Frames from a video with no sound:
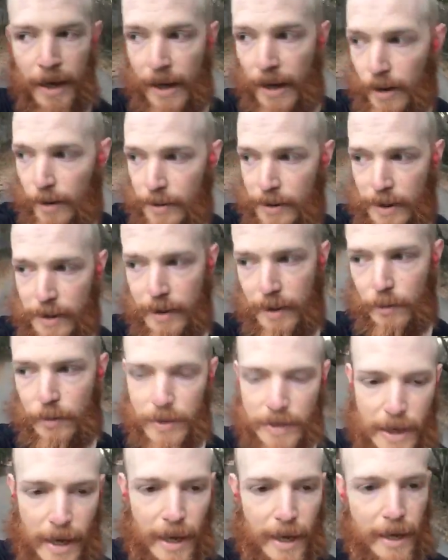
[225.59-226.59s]
And I always thought that
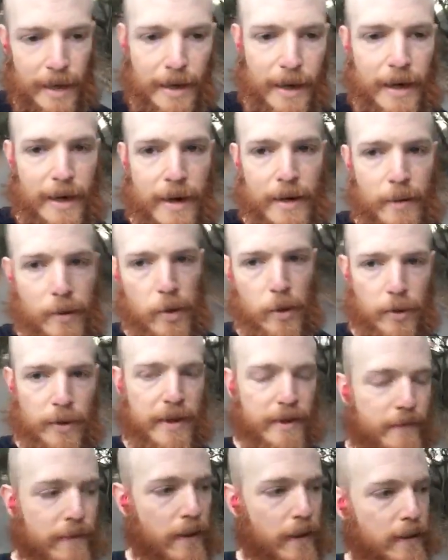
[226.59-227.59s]
was gay, and I never knew
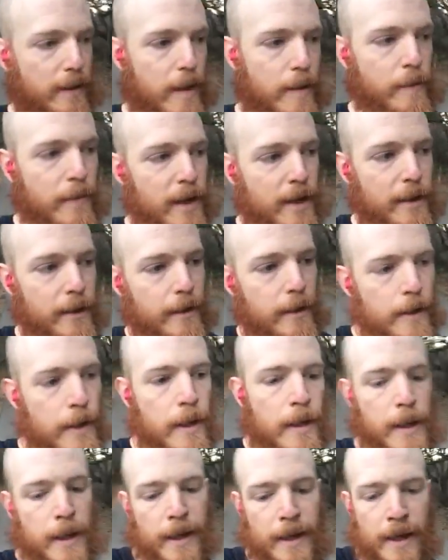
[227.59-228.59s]
what the fuck that meant.
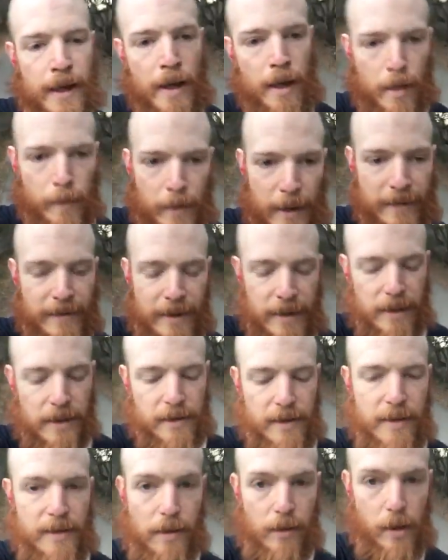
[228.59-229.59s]
But I think that
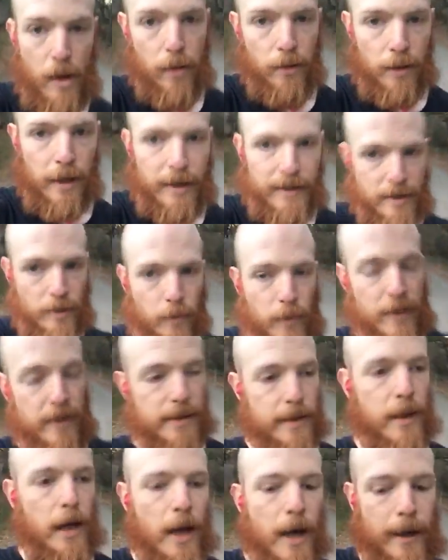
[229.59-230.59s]
this is along the lines of what
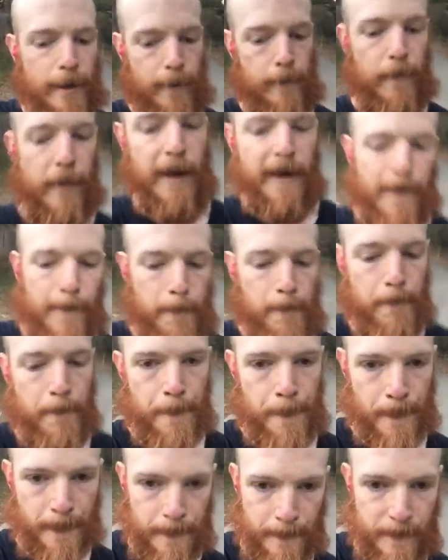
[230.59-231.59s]
he's talking about.
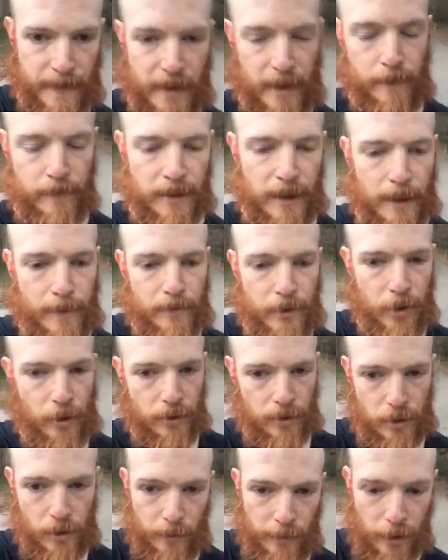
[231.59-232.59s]
And sometimes your
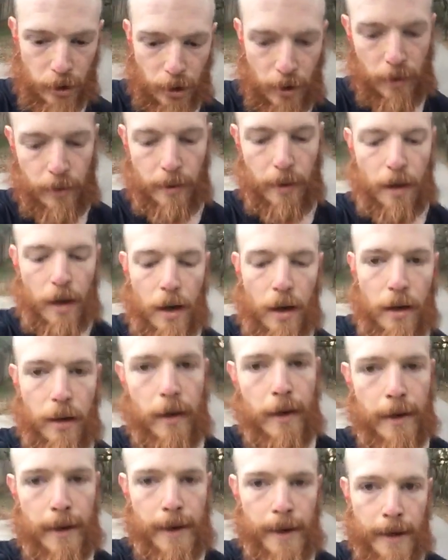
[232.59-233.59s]
intuition or your
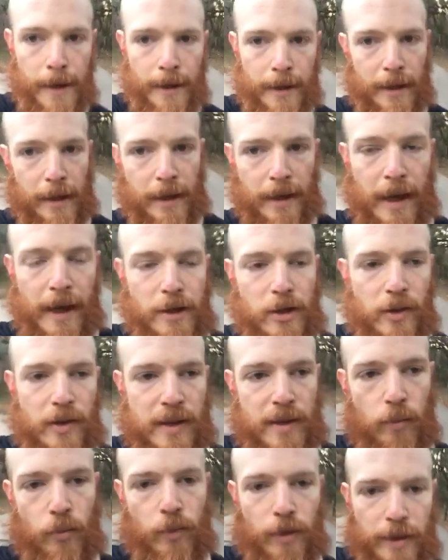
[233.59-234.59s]
heart can guide you in
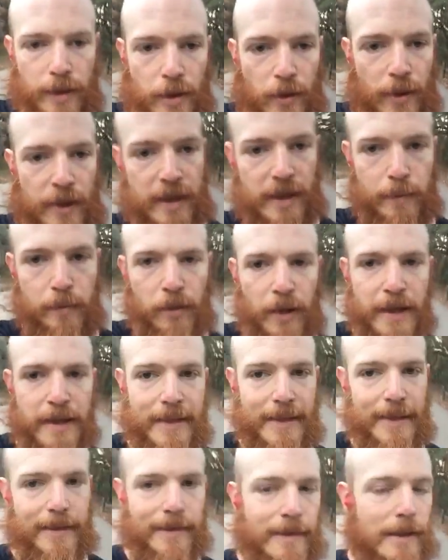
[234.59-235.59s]
some really crazy
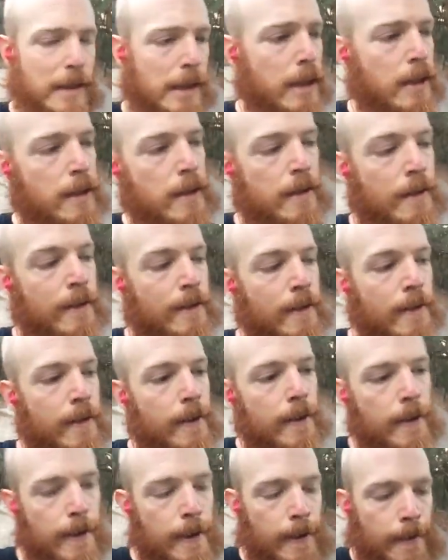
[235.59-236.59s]
places,
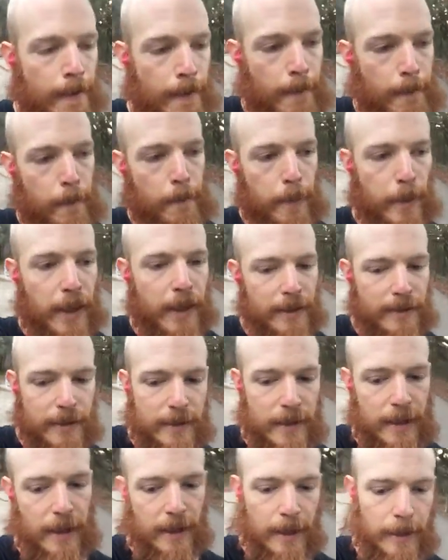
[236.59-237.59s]
but
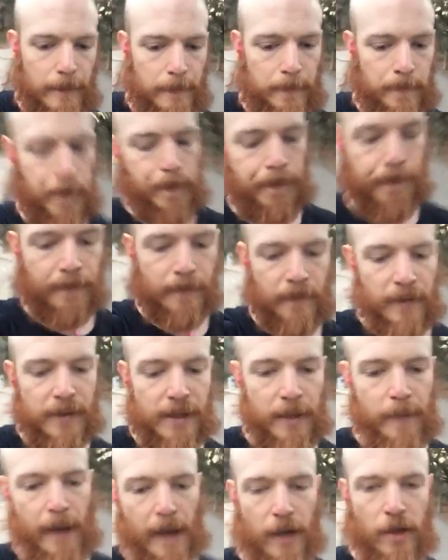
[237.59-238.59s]

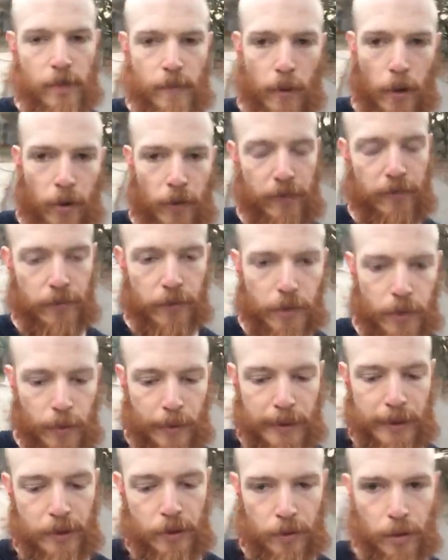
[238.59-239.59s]
somehow you pull
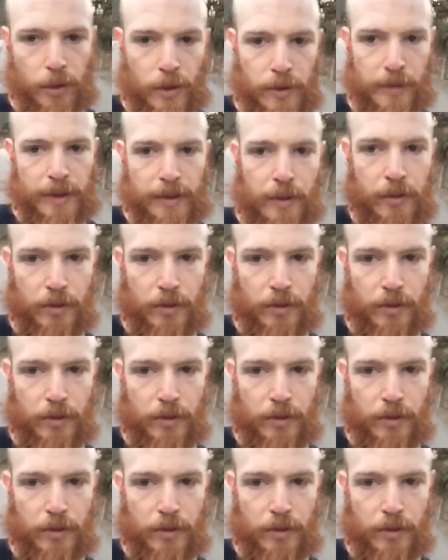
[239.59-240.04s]
through and you learn that